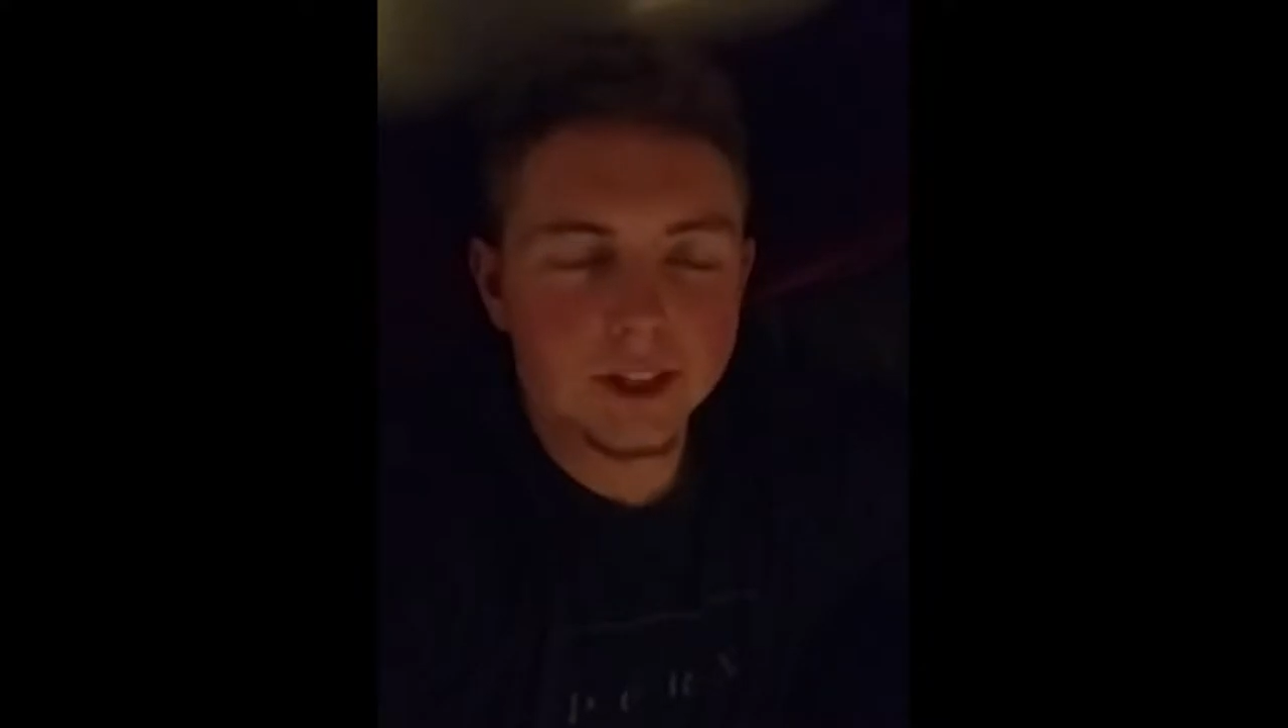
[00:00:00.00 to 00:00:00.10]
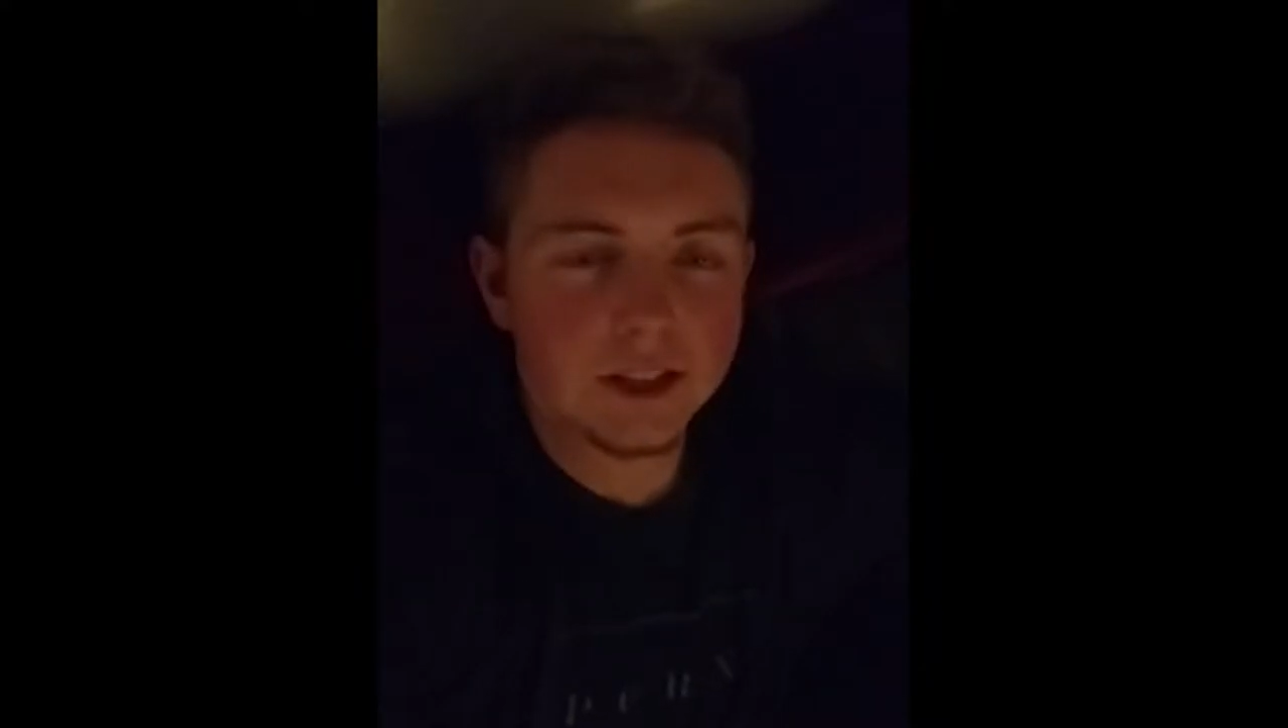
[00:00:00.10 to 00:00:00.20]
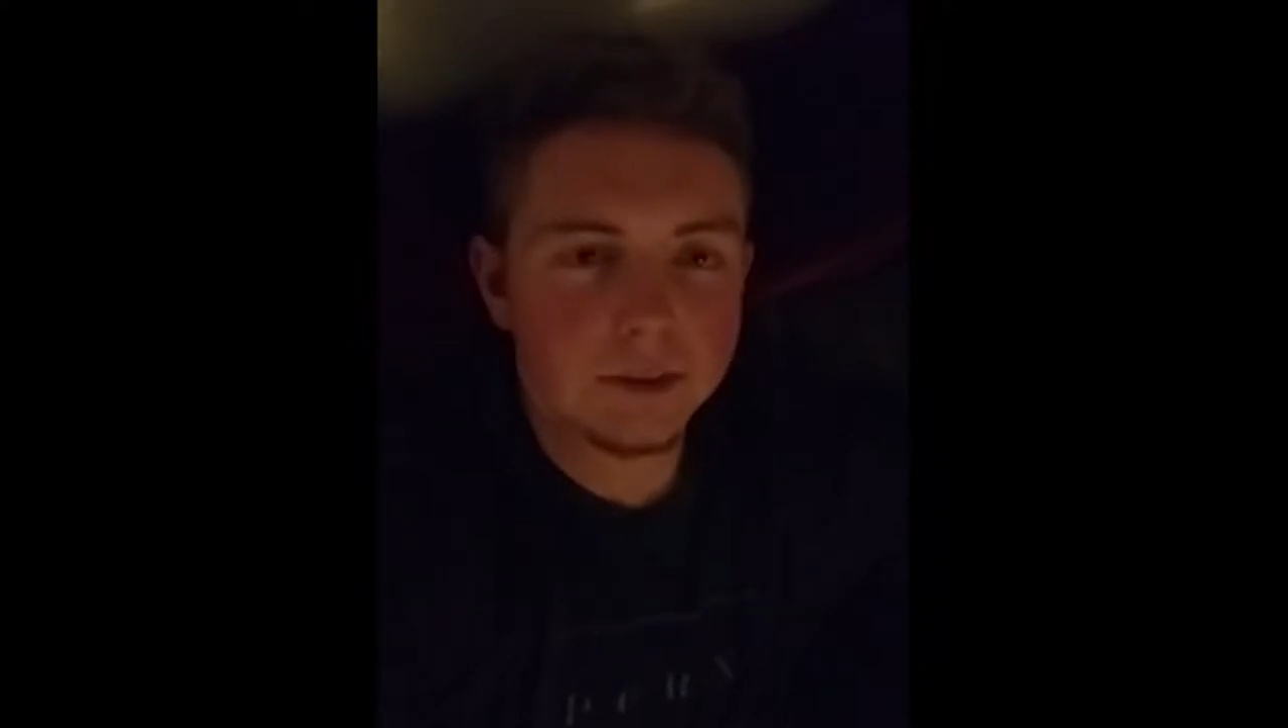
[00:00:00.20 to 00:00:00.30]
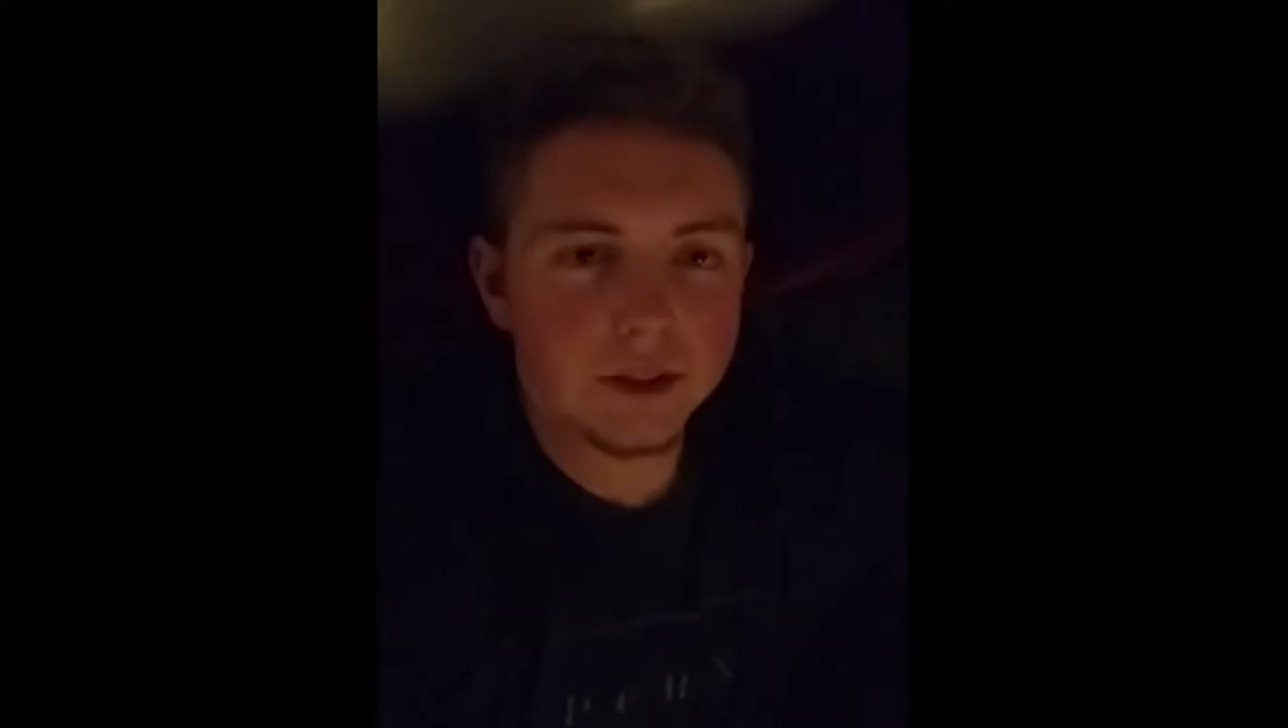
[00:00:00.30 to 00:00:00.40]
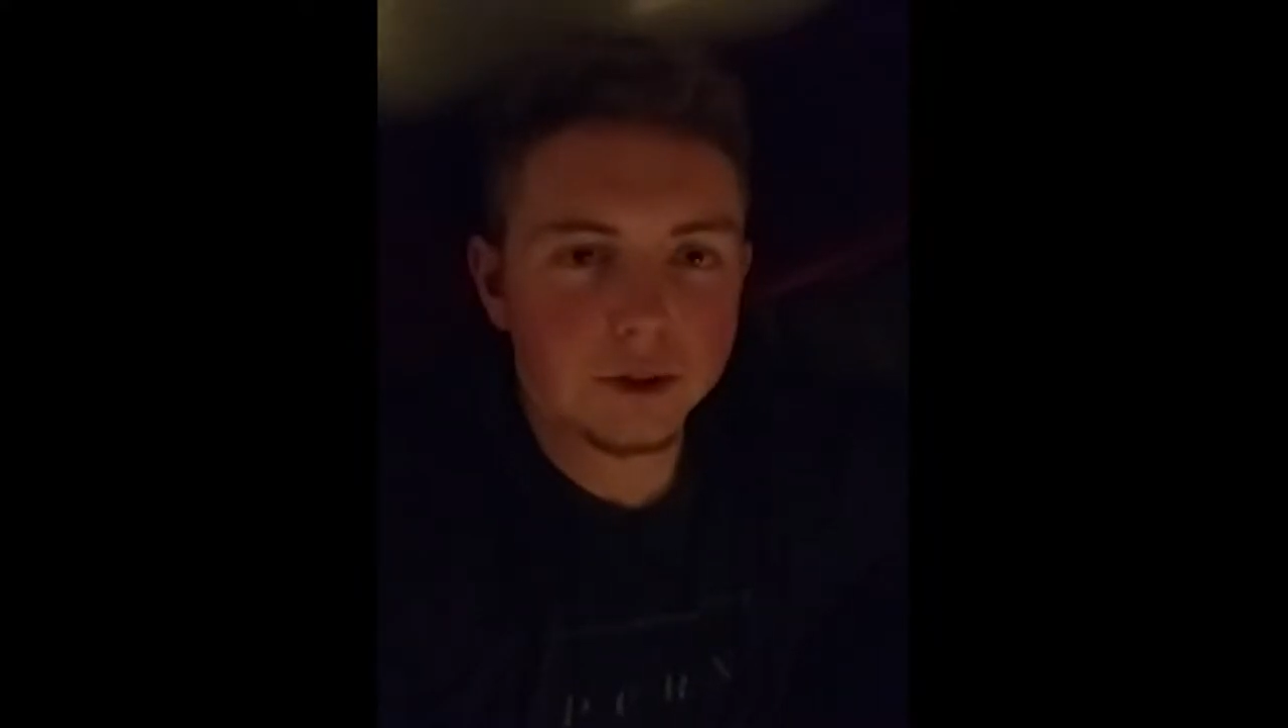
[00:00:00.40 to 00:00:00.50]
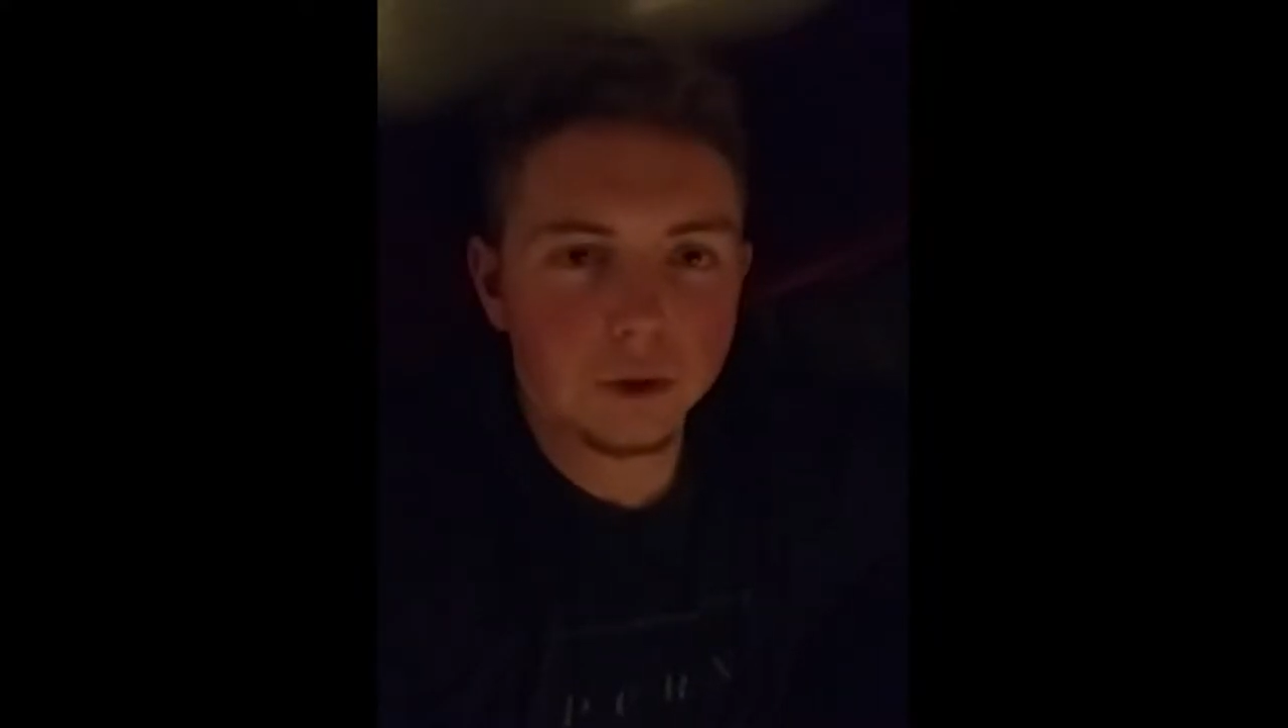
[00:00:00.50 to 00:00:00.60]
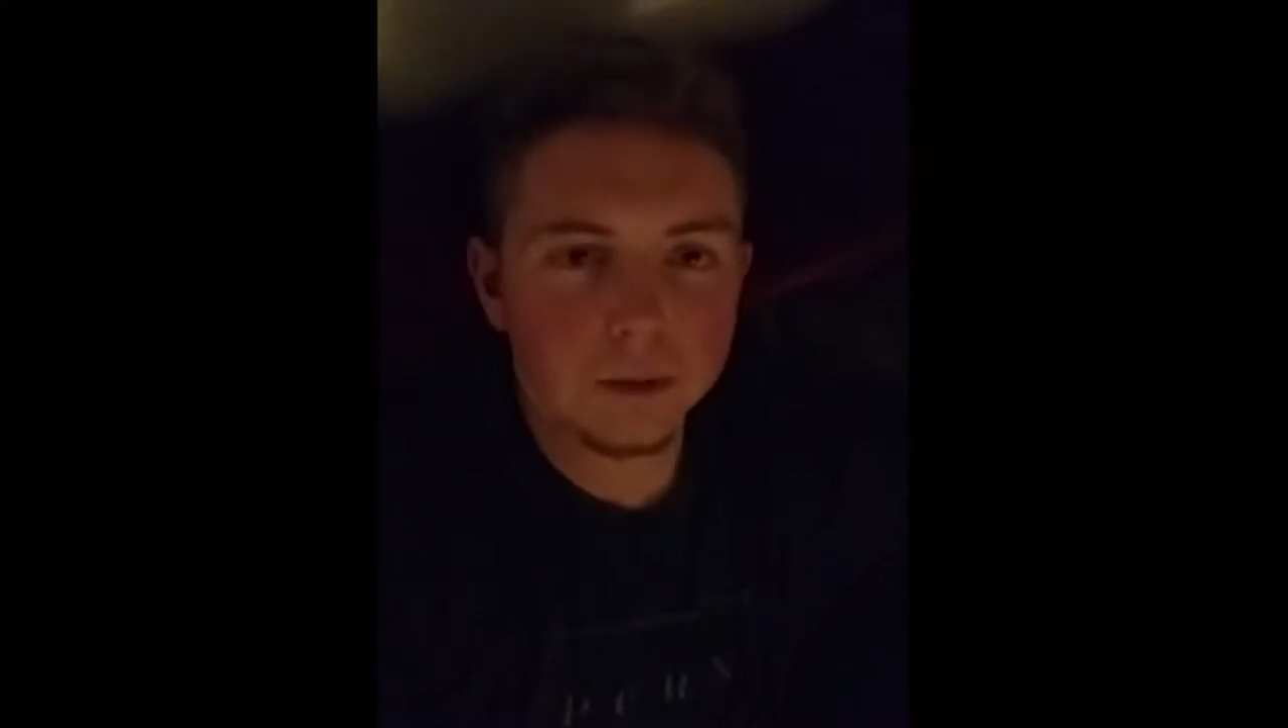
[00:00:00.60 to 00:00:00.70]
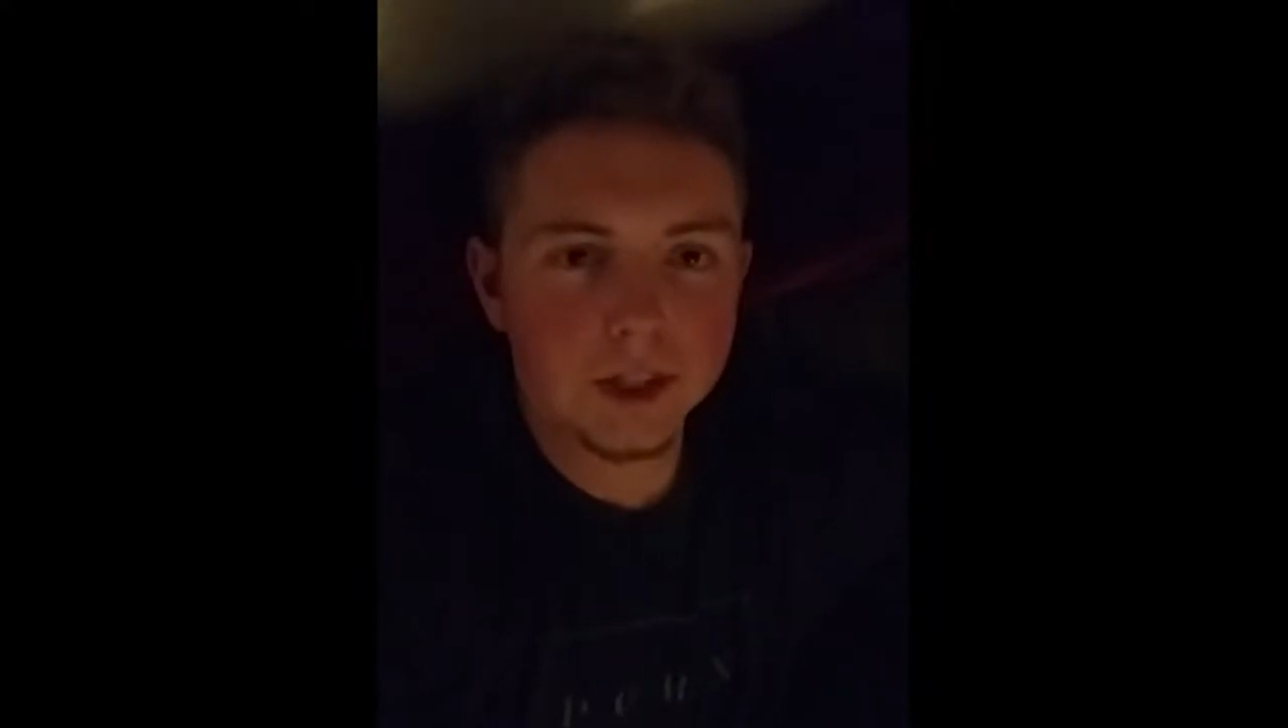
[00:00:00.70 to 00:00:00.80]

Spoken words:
get the muscles